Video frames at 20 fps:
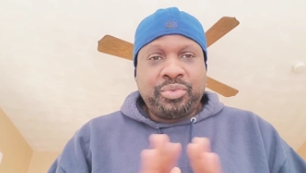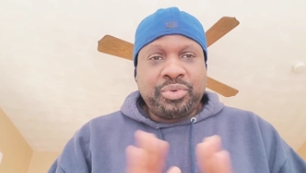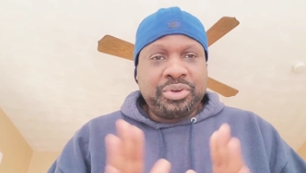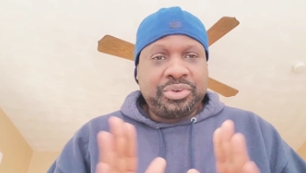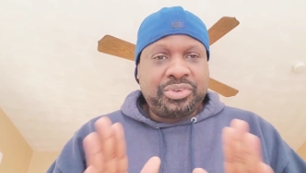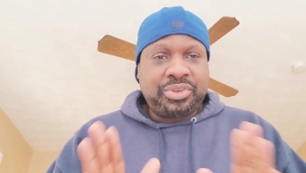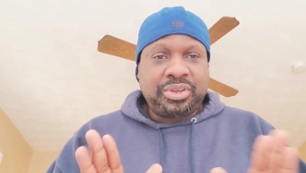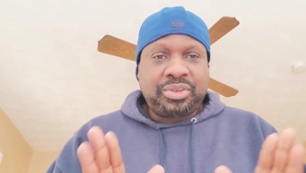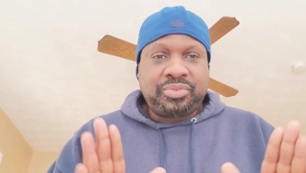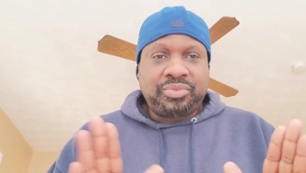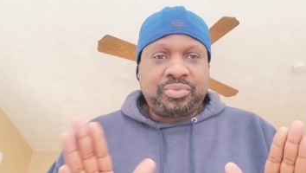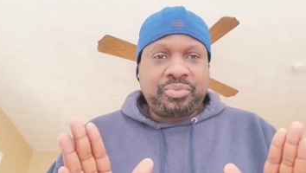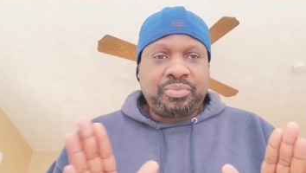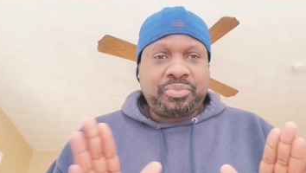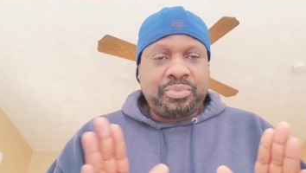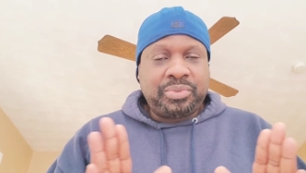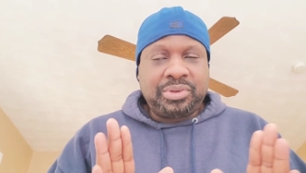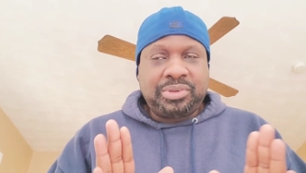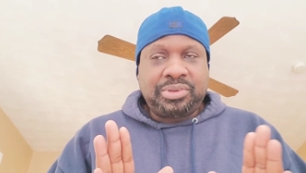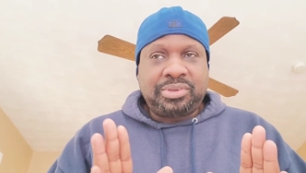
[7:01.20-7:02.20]
six
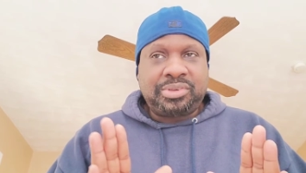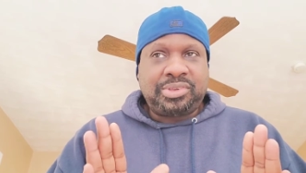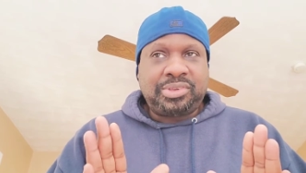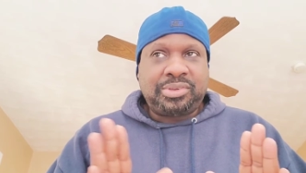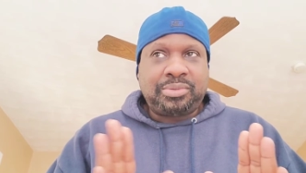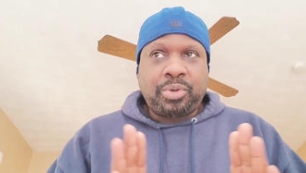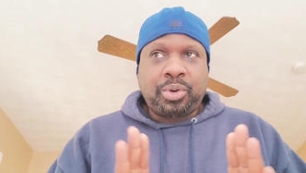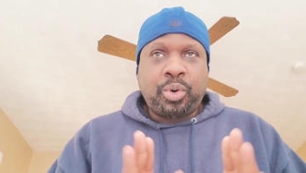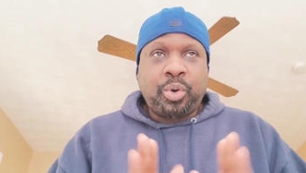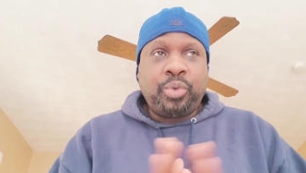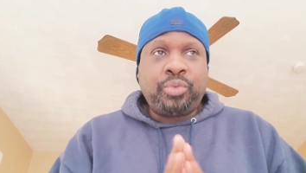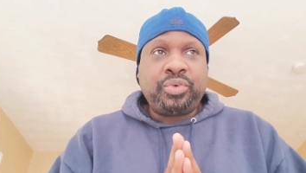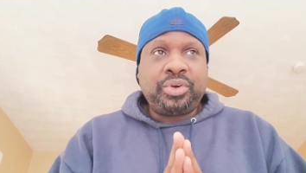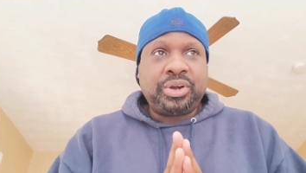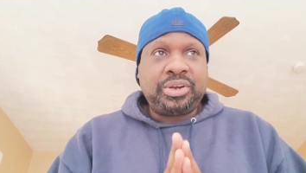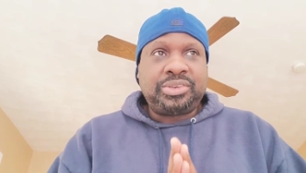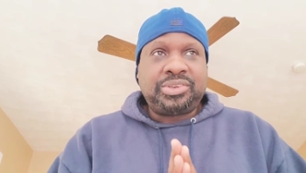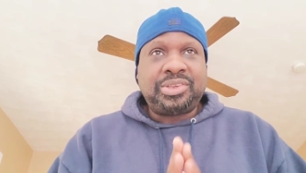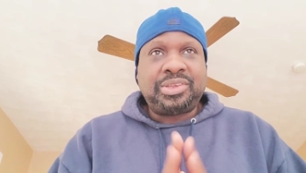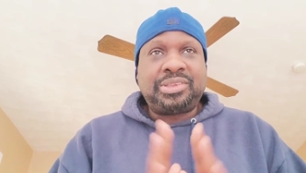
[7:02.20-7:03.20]
over
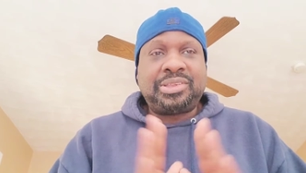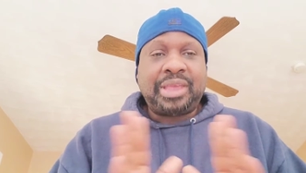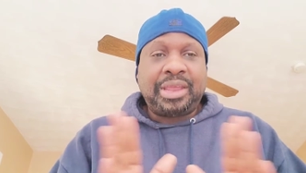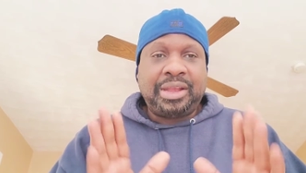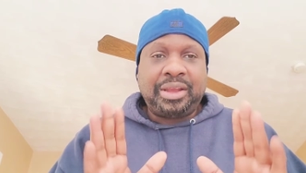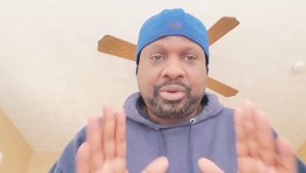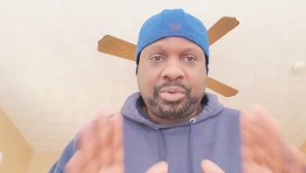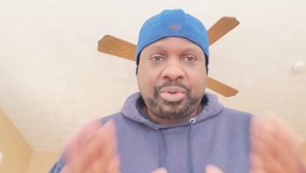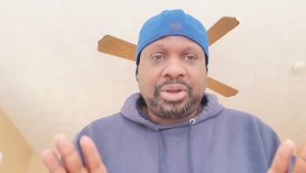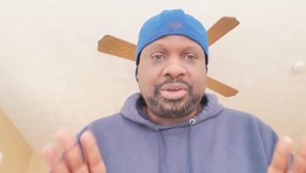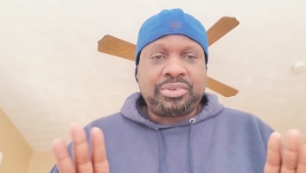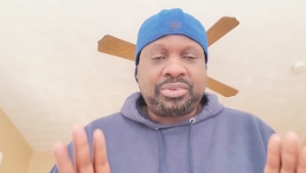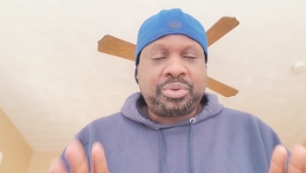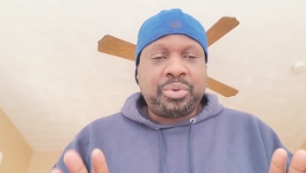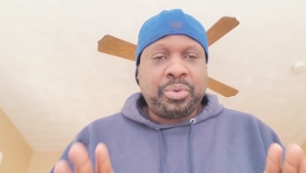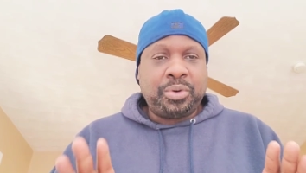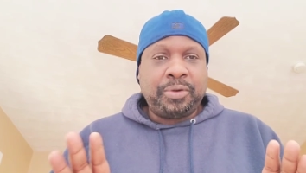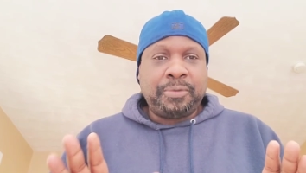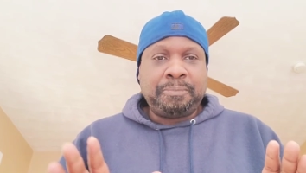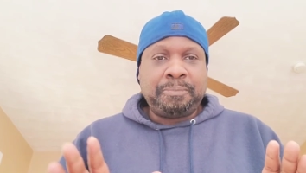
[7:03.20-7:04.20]
a 680 credit
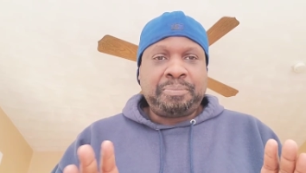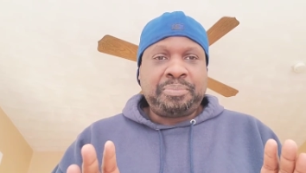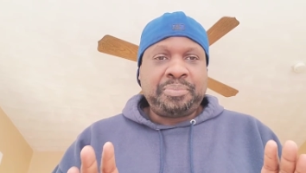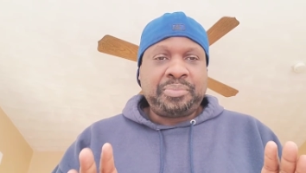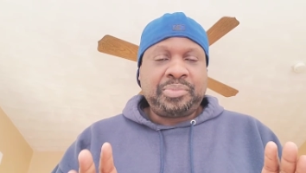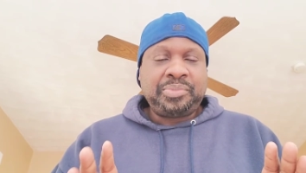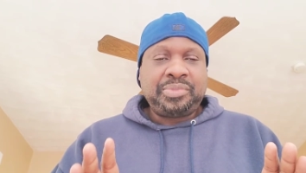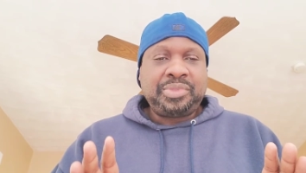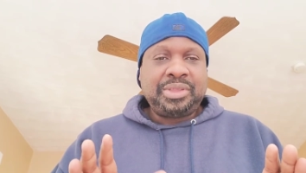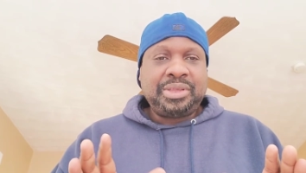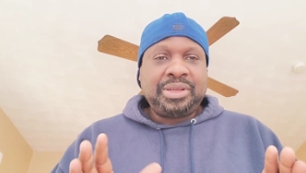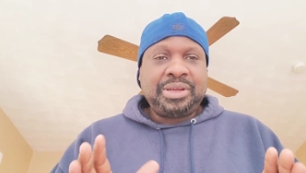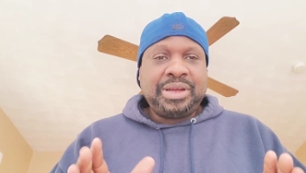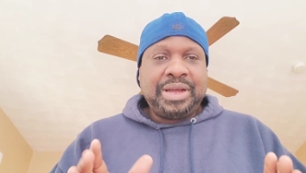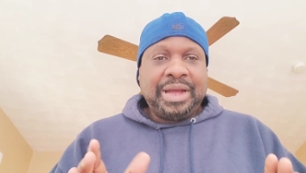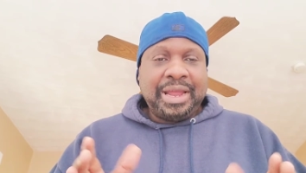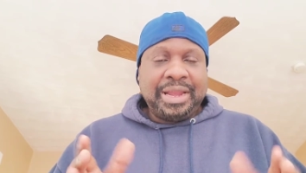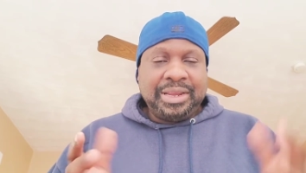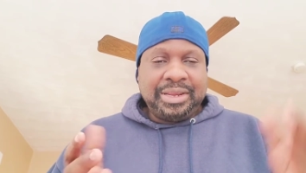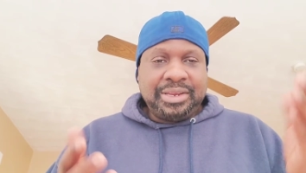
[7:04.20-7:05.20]
score,
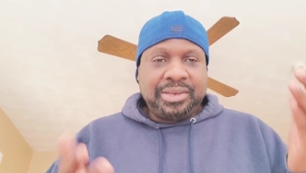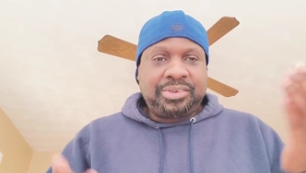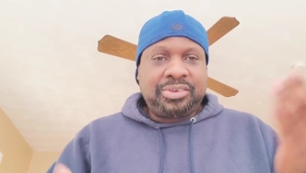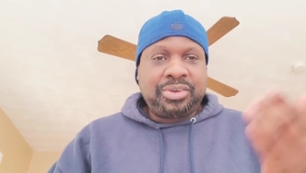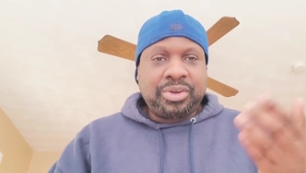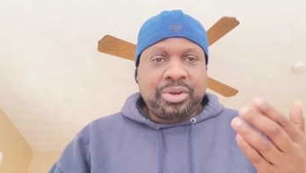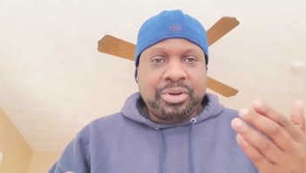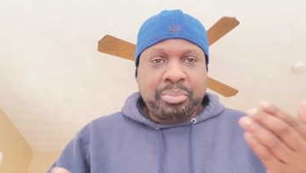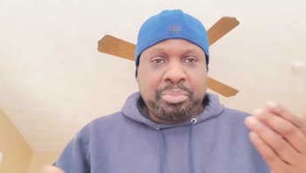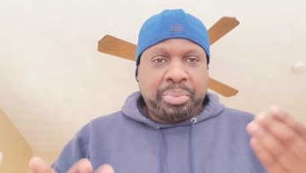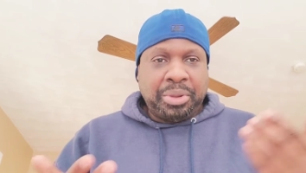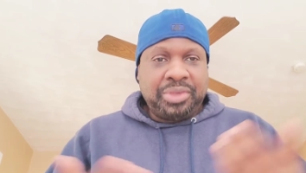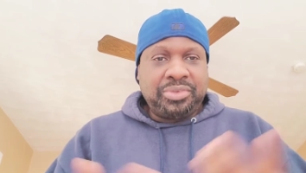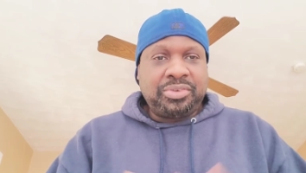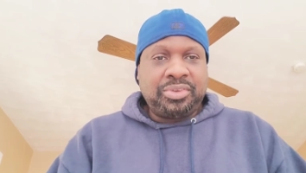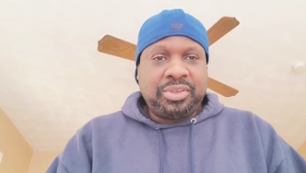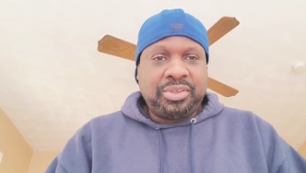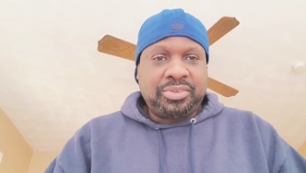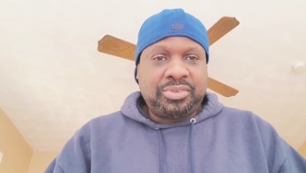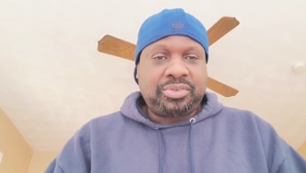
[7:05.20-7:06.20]
I can get your
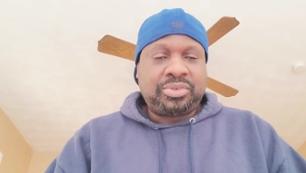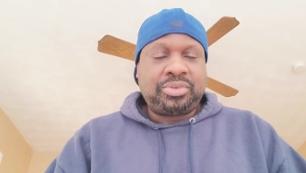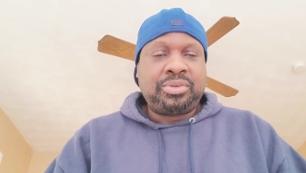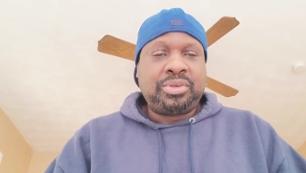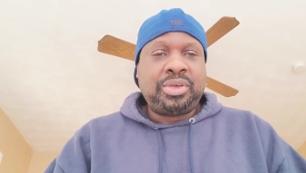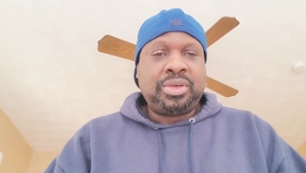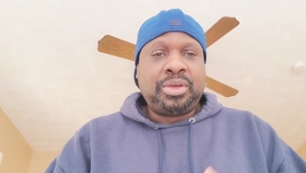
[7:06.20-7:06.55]
business